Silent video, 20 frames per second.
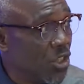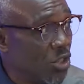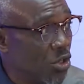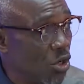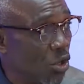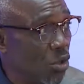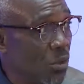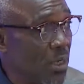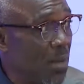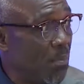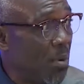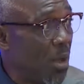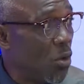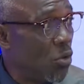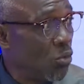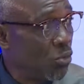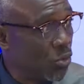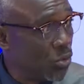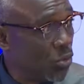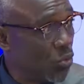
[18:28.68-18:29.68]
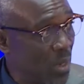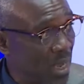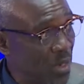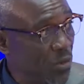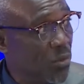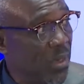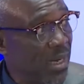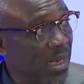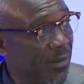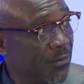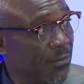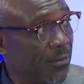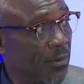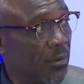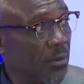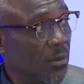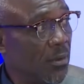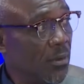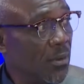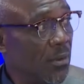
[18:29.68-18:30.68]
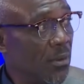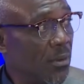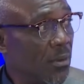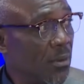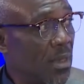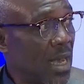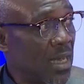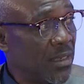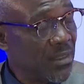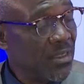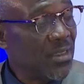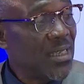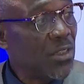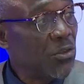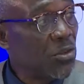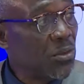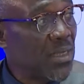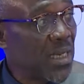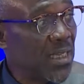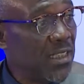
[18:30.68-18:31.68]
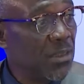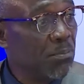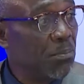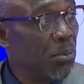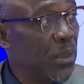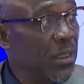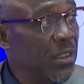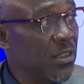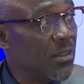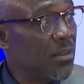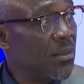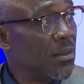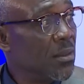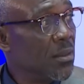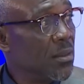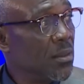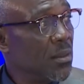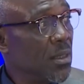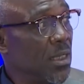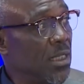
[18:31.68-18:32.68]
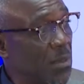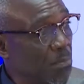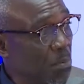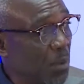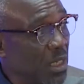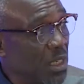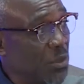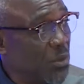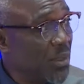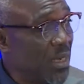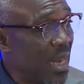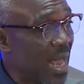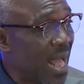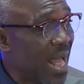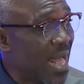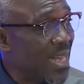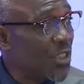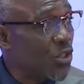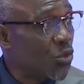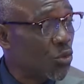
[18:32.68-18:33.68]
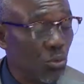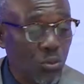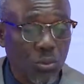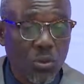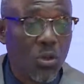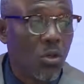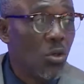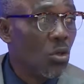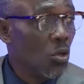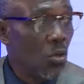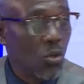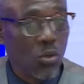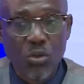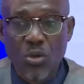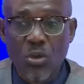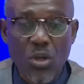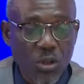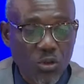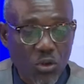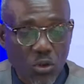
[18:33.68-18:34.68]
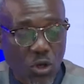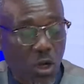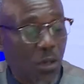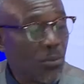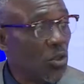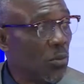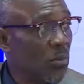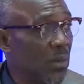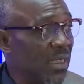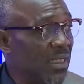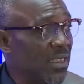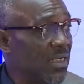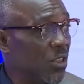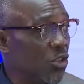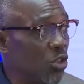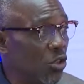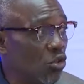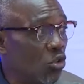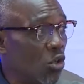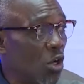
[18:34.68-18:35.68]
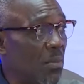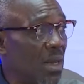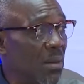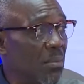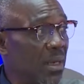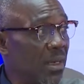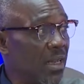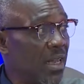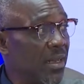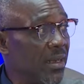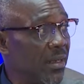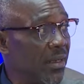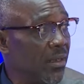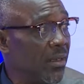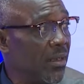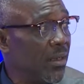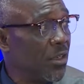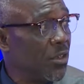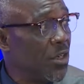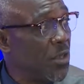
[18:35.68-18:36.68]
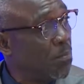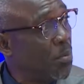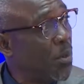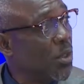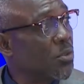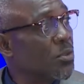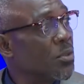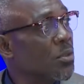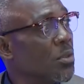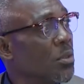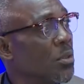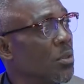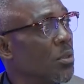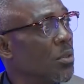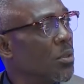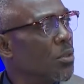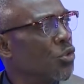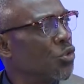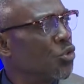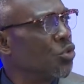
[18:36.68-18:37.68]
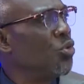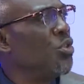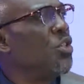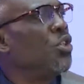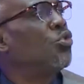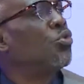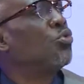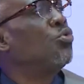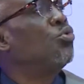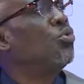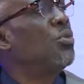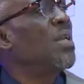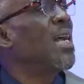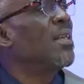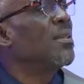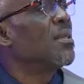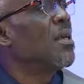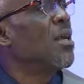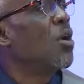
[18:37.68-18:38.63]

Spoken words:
in your own neighborhood where you live and decide to tell the police. The police will now ask you, oh, you got to come to my station to come and make a report. Do you need to do that?